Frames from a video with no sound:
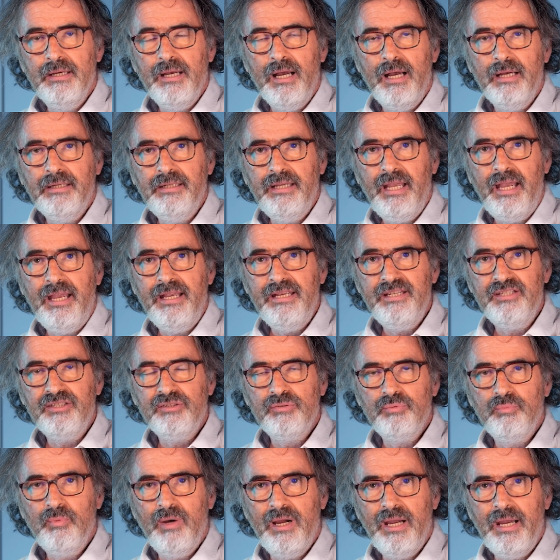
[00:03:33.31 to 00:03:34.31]
a
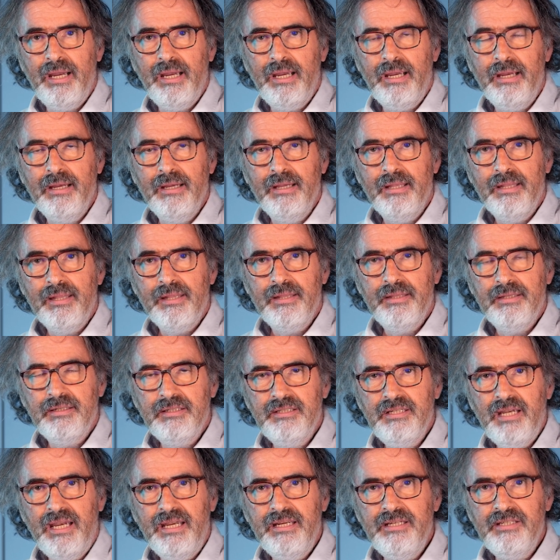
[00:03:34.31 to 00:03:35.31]
case where the
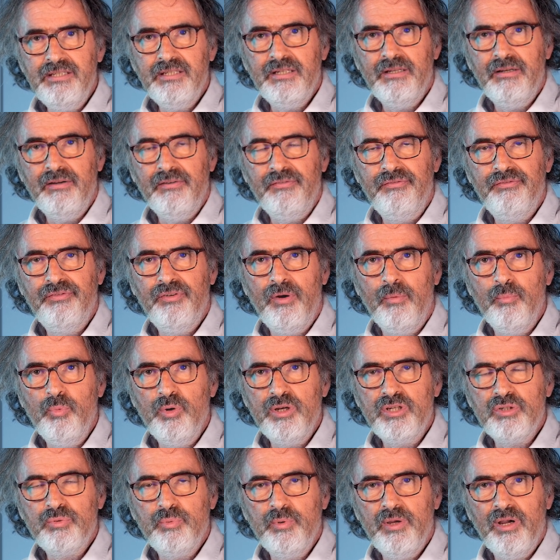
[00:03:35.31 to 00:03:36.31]
data from
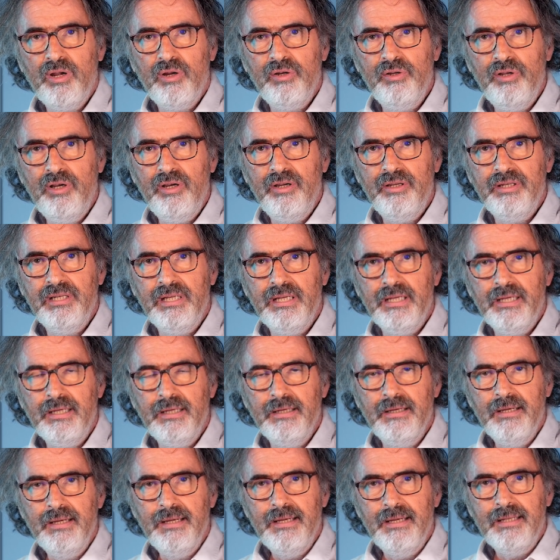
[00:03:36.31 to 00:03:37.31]
which we are learning
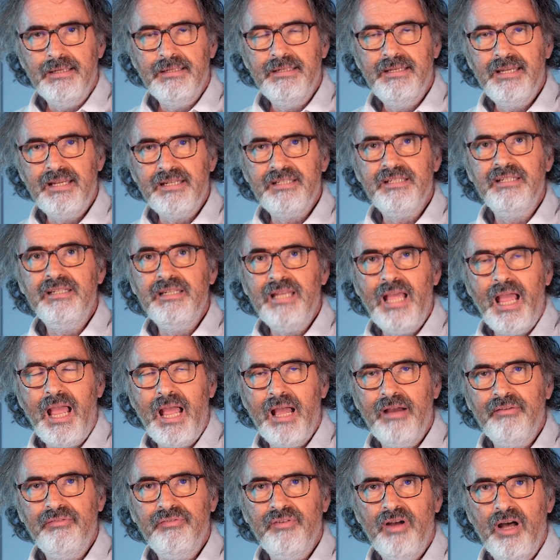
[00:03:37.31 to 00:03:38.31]
doesn't
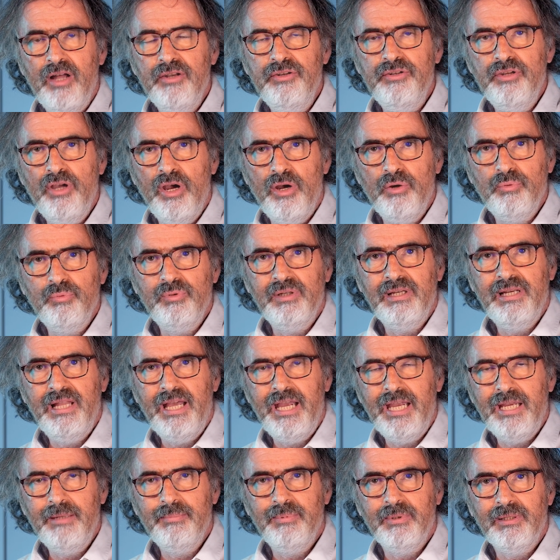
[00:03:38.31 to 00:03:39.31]
have a known
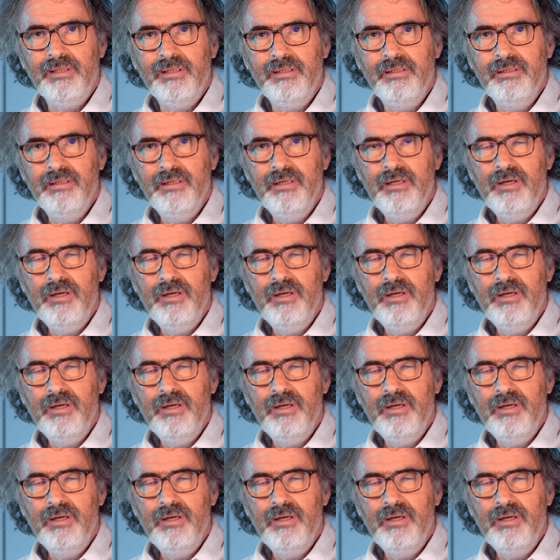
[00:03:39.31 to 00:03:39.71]
label.